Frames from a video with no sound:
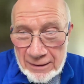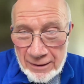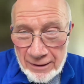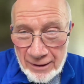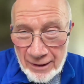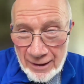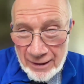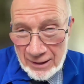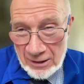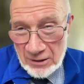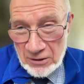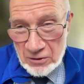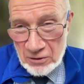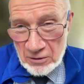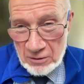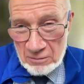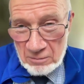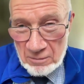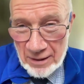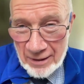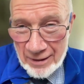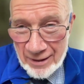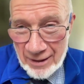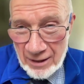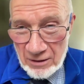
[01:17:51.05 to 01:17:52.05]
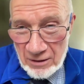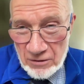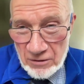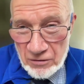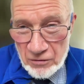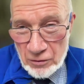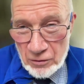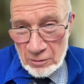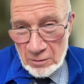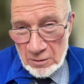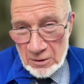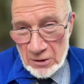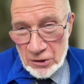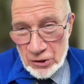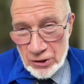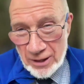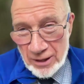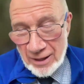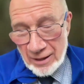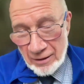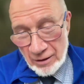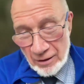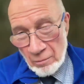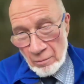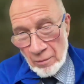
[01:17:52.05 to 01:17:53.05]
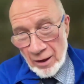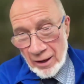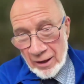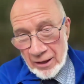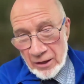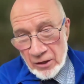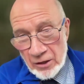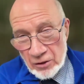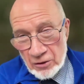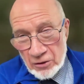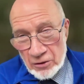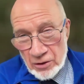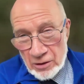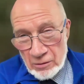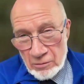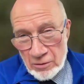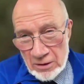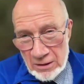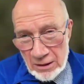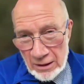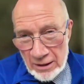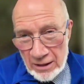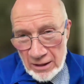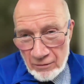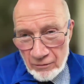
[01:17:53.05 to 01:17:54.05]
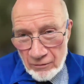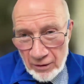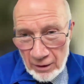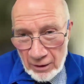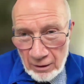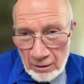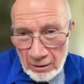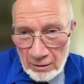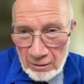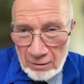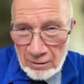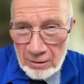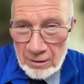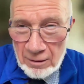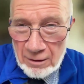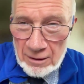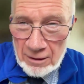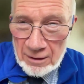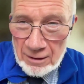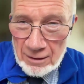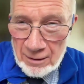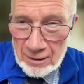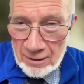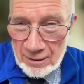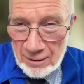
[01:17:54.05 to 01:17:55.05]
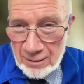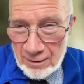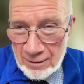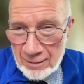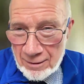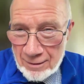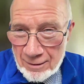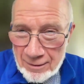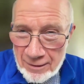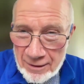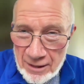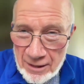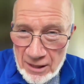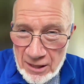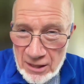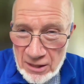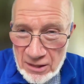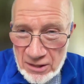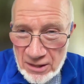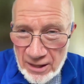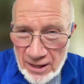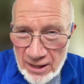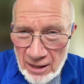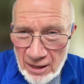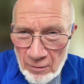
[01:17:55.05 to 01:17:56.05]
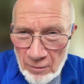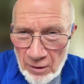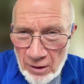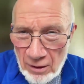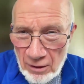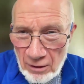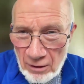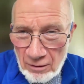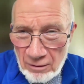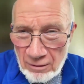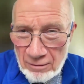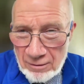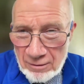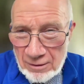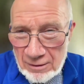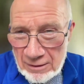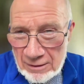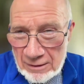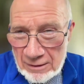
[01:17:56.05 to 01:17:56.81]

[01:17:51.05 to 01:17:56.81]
And I had to announce from the chair that my country was leaving the ECML,